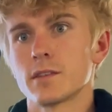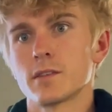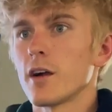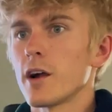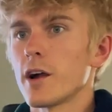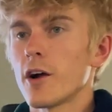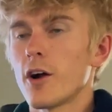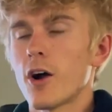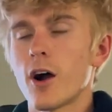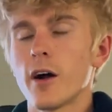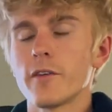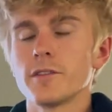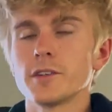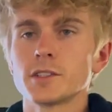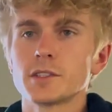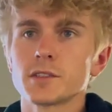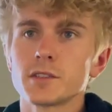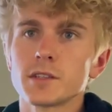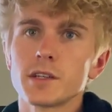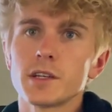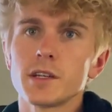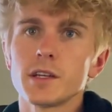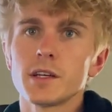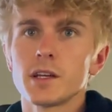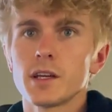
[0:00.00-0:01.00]
Right?
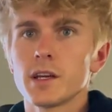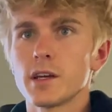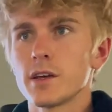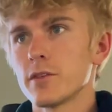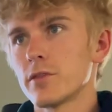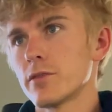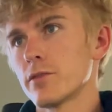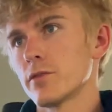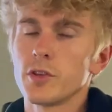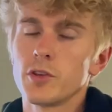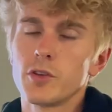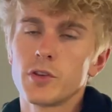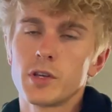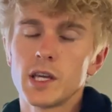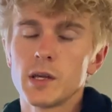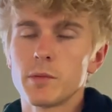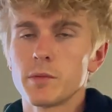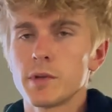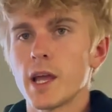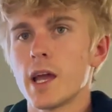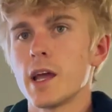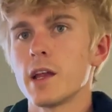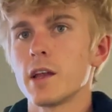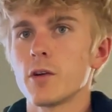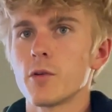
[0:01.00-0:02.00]
Obviously, if you keep
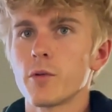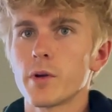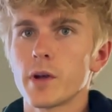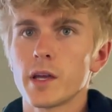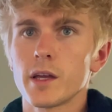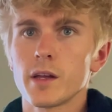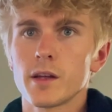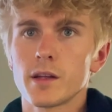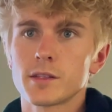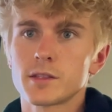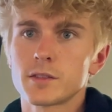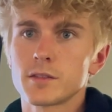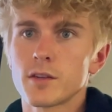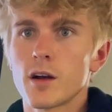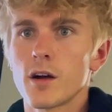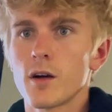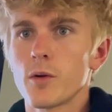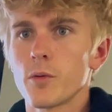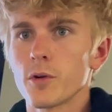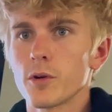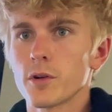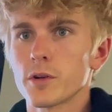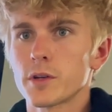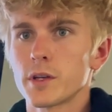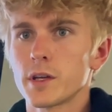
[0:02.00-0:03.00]
gaining weight, it's not
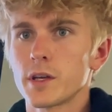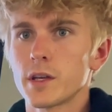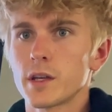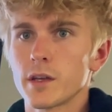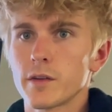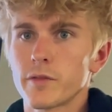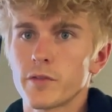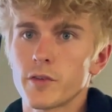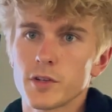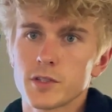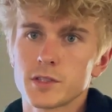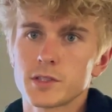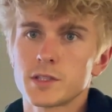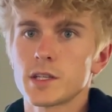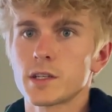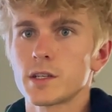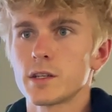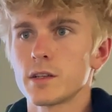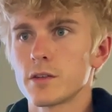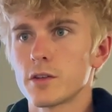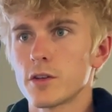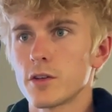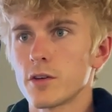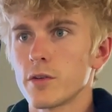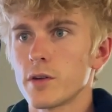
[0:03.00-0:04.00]
working if you're
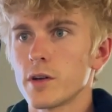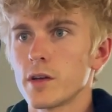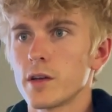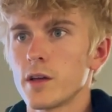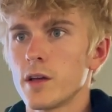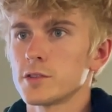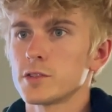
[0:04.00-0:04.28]
sticking to it.